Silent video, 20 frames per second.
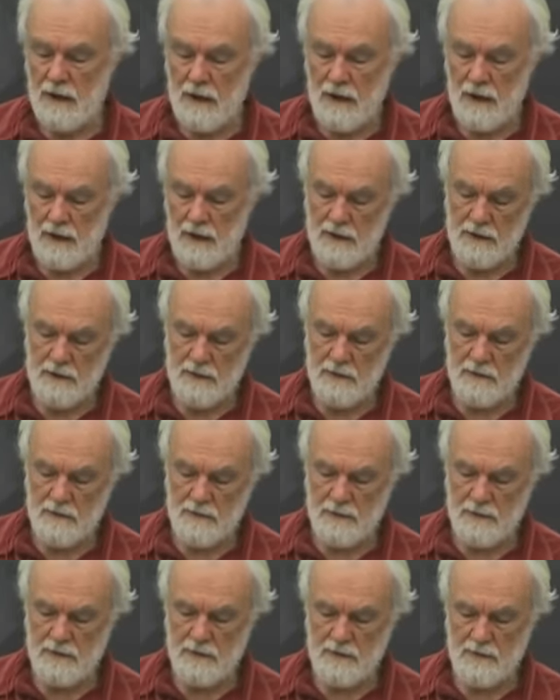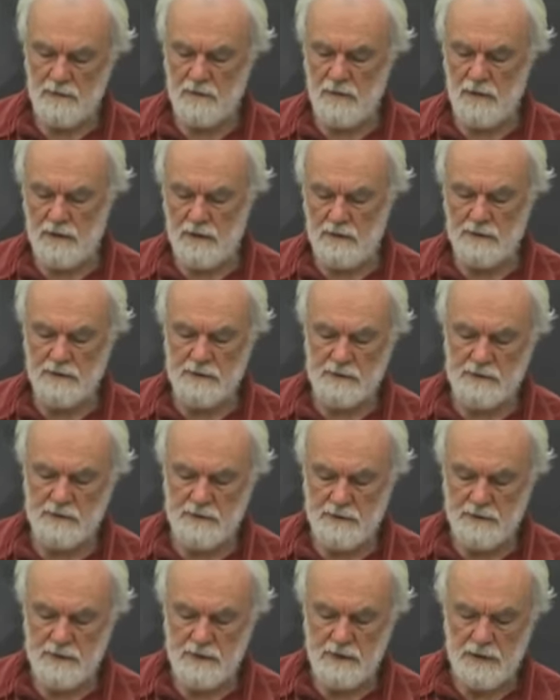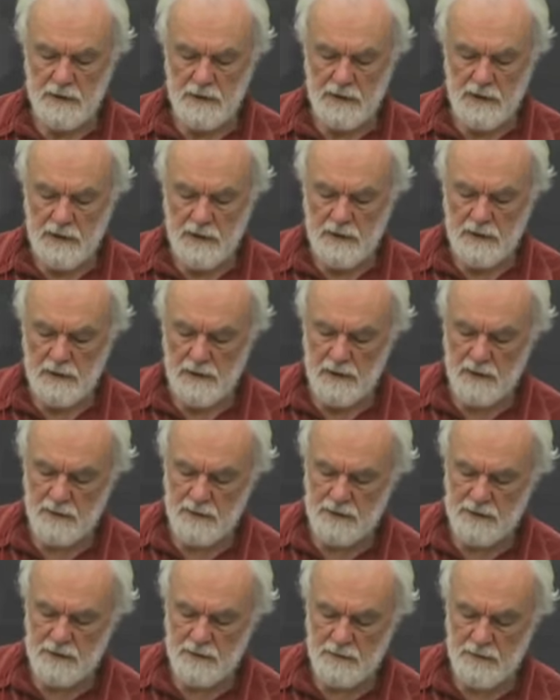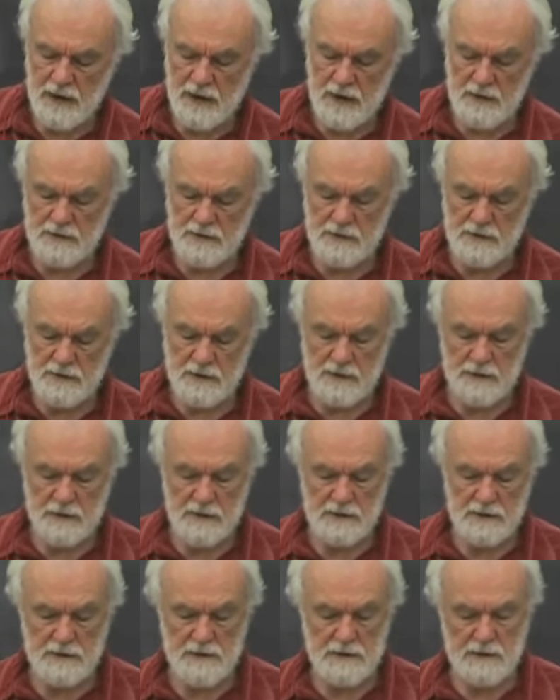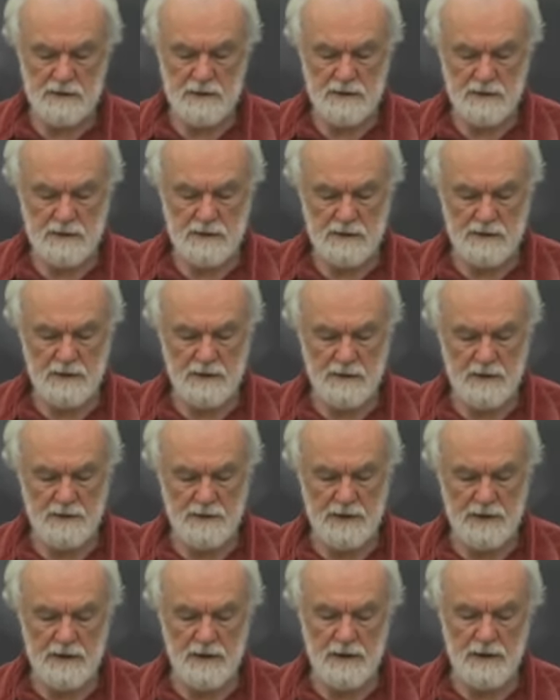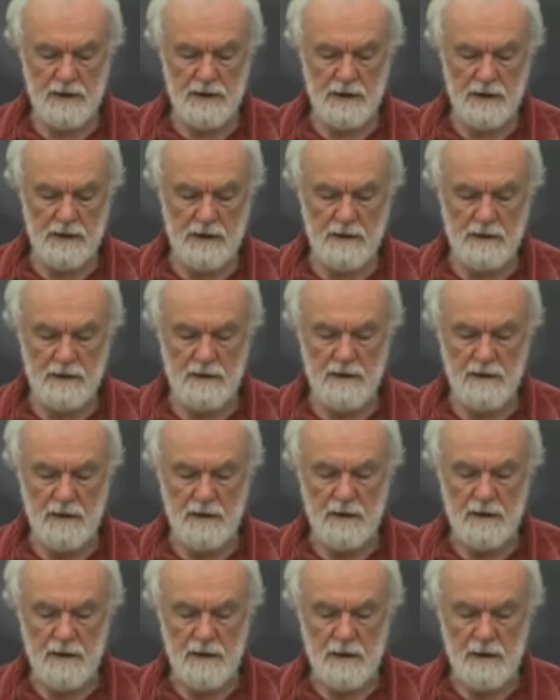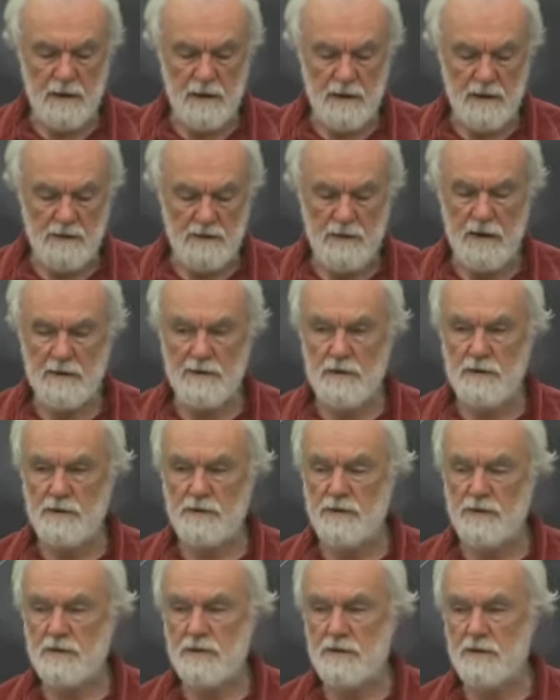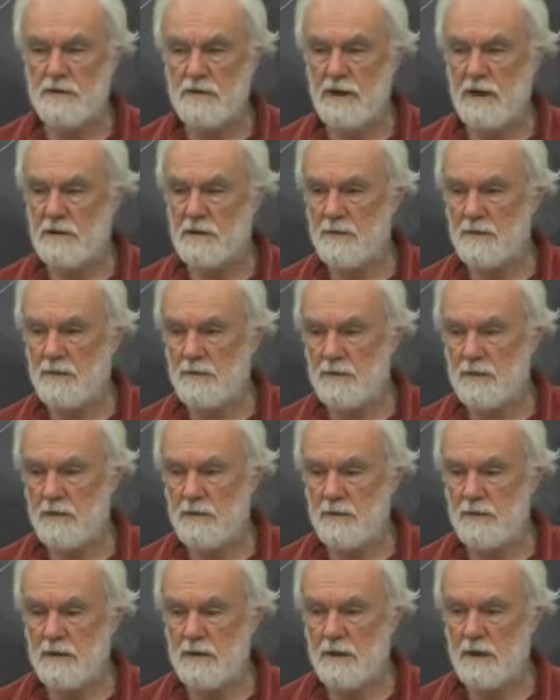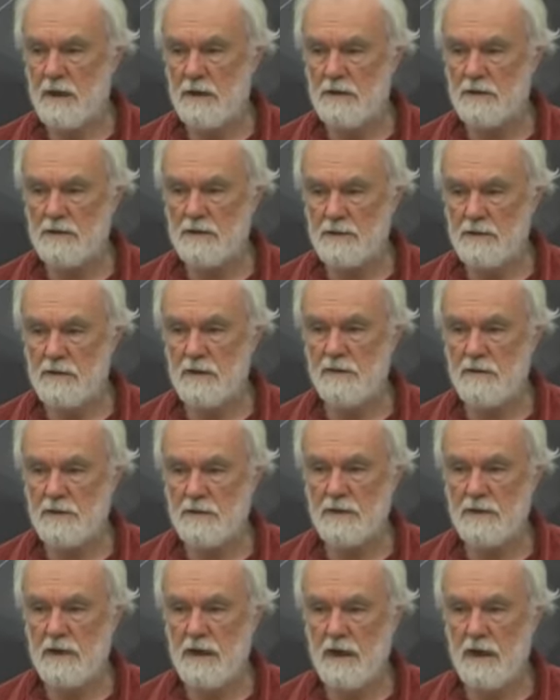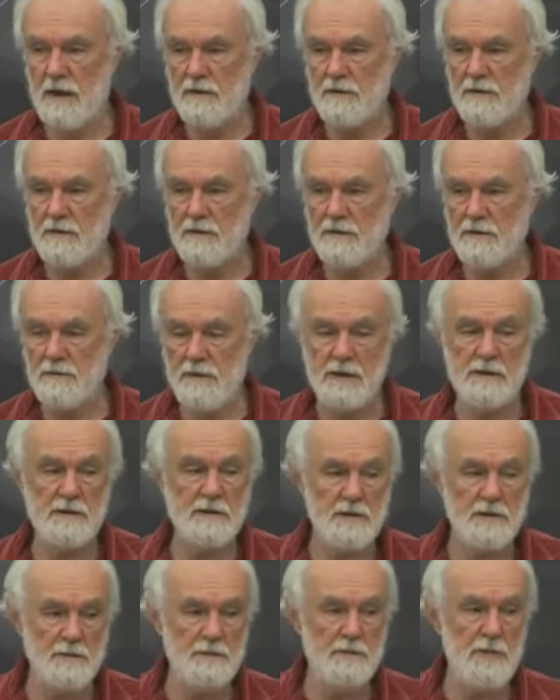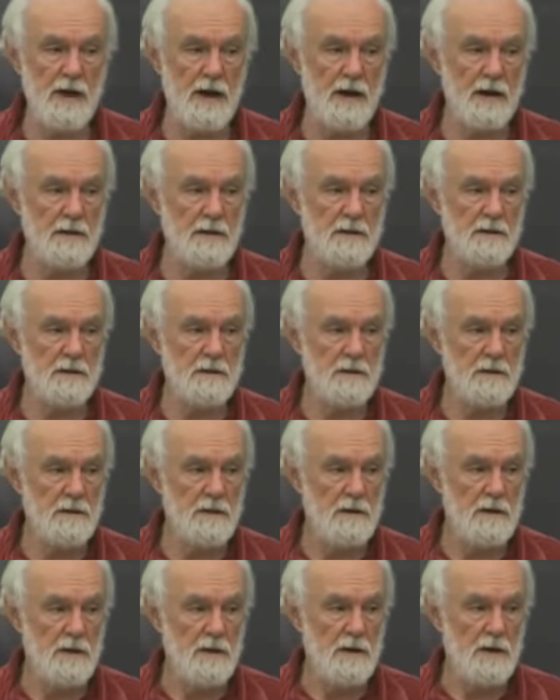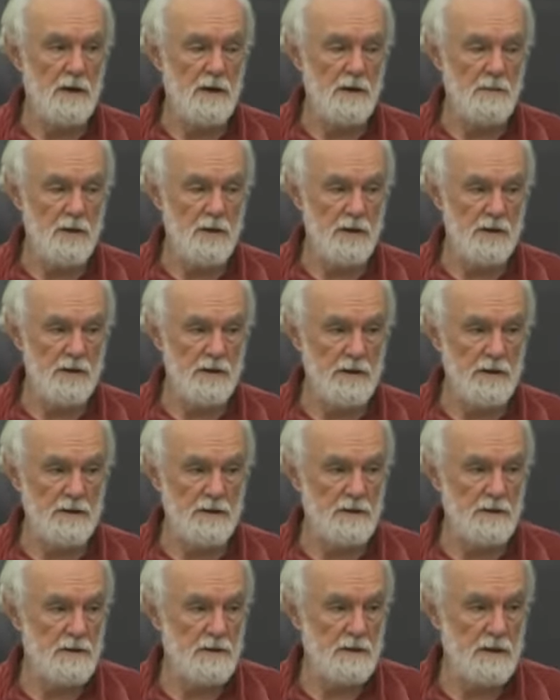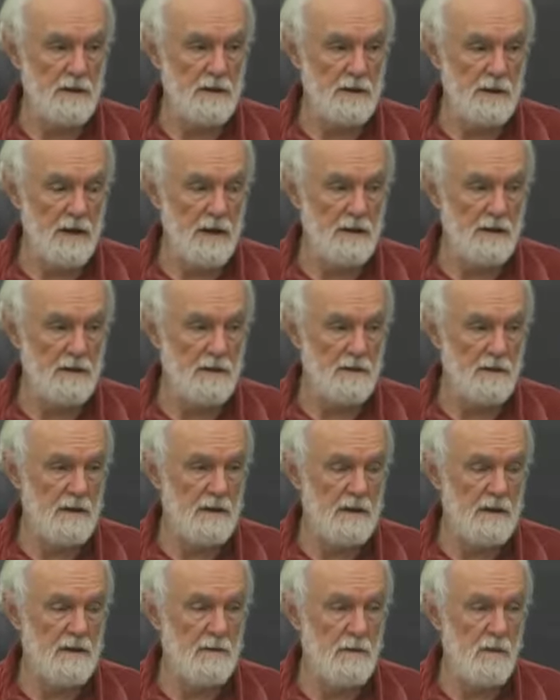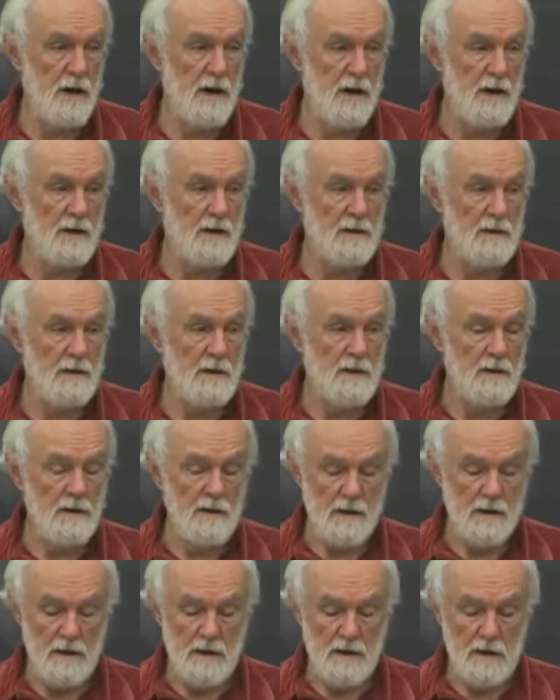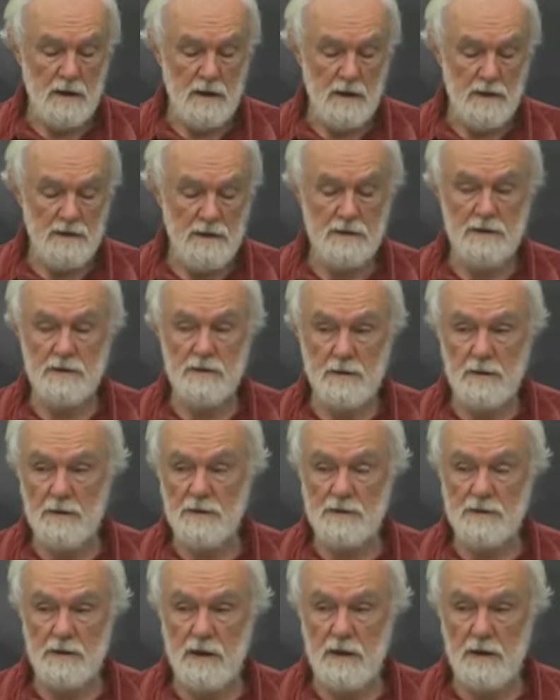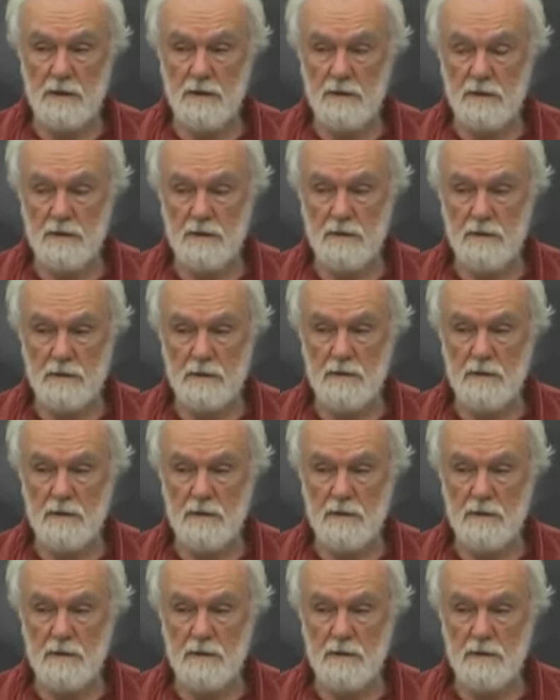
And given what I was commenting about uh, a little bit earlier, uh, the revolutions in transport and communications obviously have a tremendous impact upon this. And then, in a way, uh, this is also